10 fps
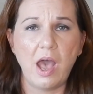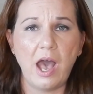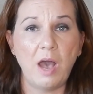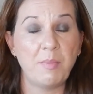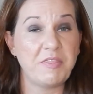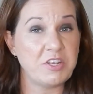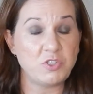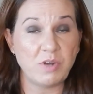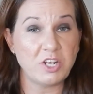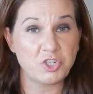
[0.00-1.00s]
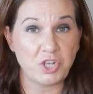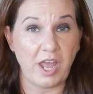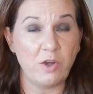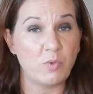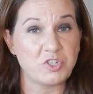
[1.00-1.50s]
Um, they do not
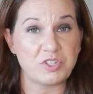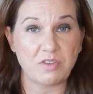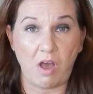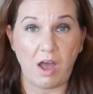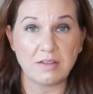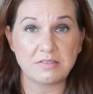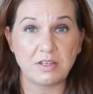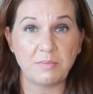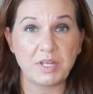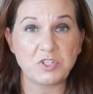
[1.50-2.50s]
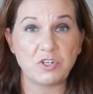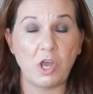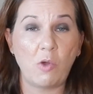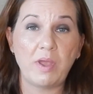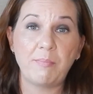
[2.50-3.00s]
shed, which is awesome, because you
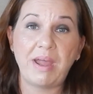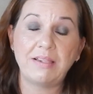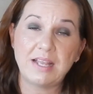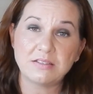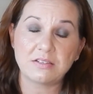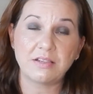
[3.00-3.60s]
know in my last,